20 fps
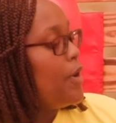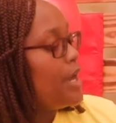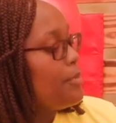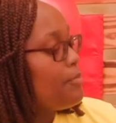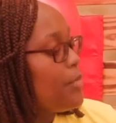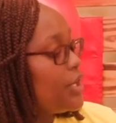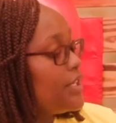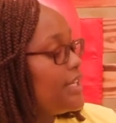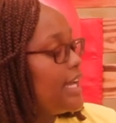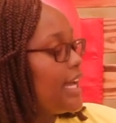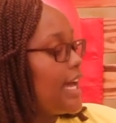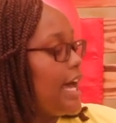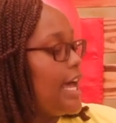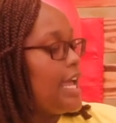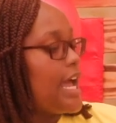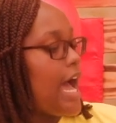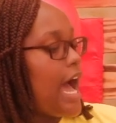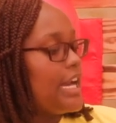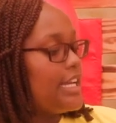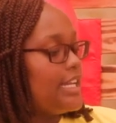when
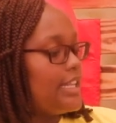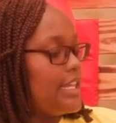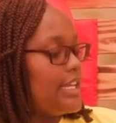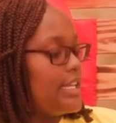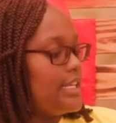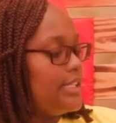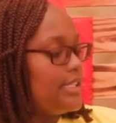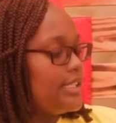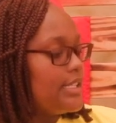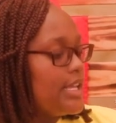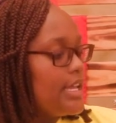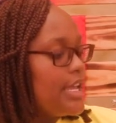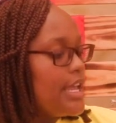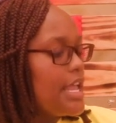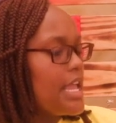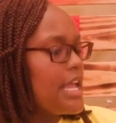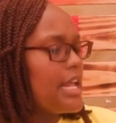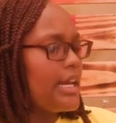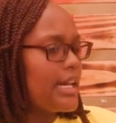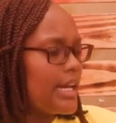Mordecai heard this,
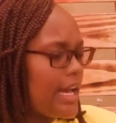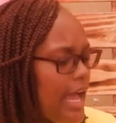he